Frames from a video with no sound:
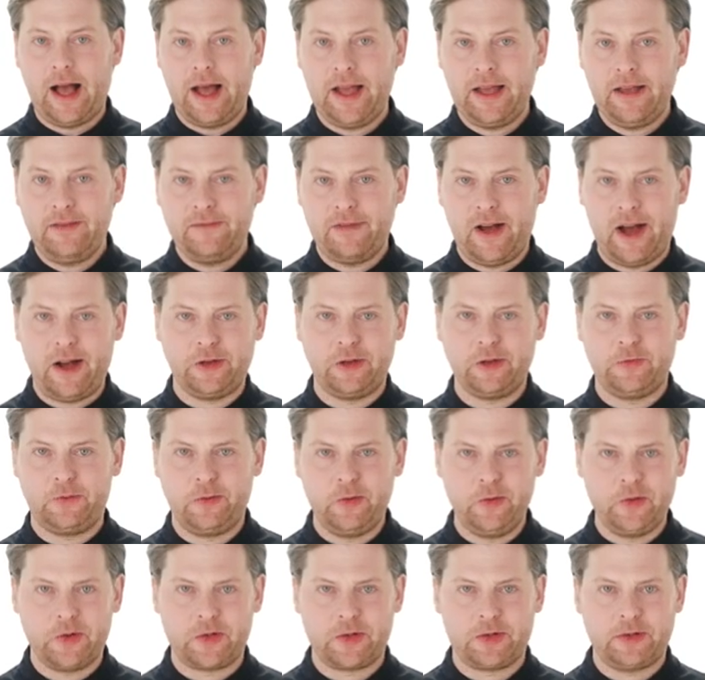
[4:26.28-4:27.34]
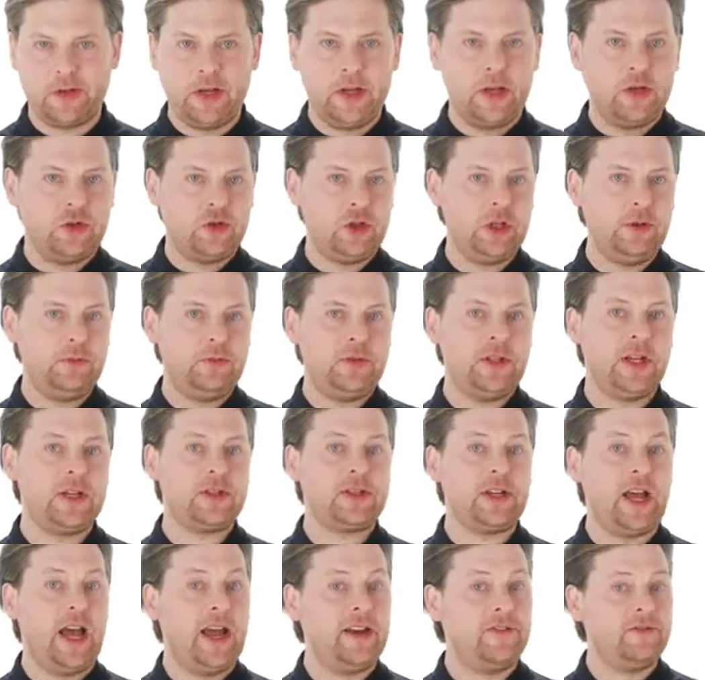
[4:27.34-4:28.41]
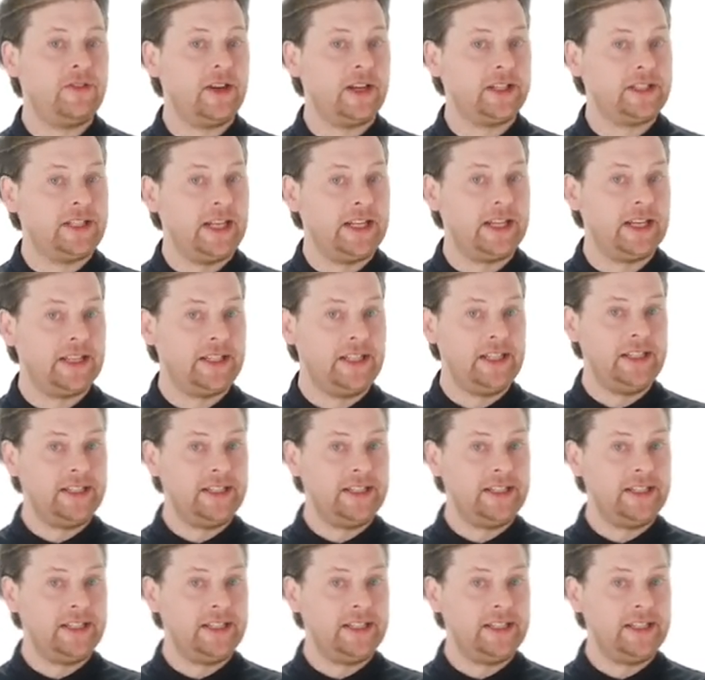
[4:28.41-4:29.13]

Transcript: iVario Boost simply feeds in the extra